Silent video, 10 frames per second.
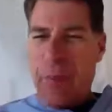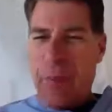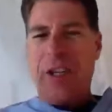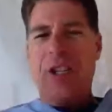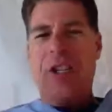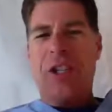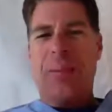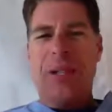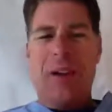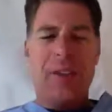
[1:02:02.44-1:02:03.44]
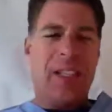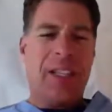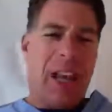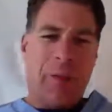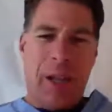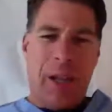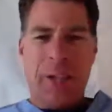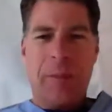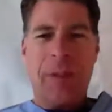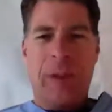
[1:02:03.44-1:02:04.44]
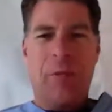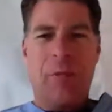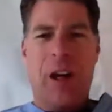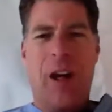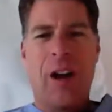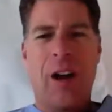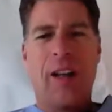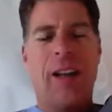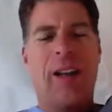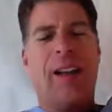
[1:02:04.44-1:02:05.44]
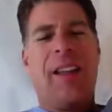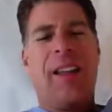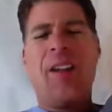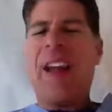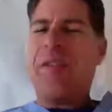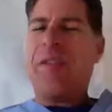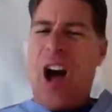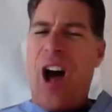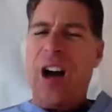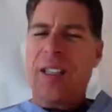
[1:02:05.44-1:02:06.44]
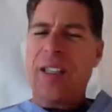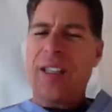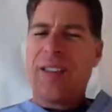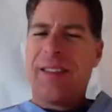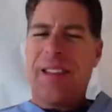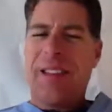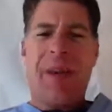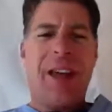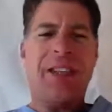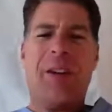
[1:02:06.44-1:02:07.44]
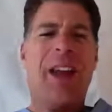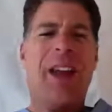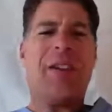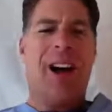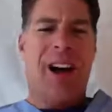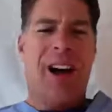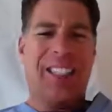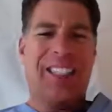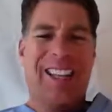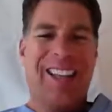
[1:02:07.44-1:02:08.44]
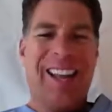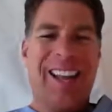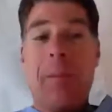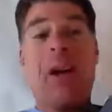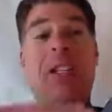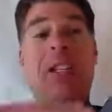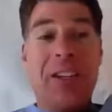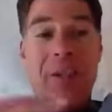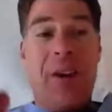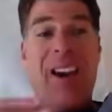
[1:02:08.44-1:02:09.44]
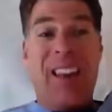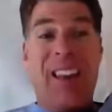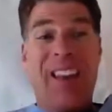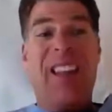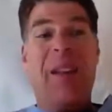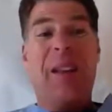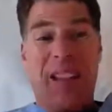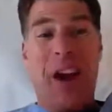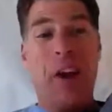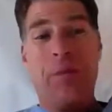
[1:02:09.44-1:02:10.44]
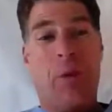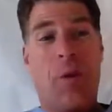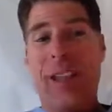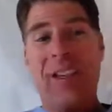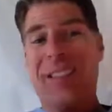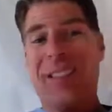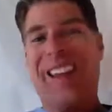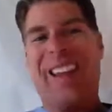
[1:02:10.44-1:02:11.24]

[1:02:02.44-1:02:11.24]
relationships, they don't sustain relationships long, they don't have dogs. Psychopaths don't have dogs because dogs are very needy. They need to be cared for, and they just they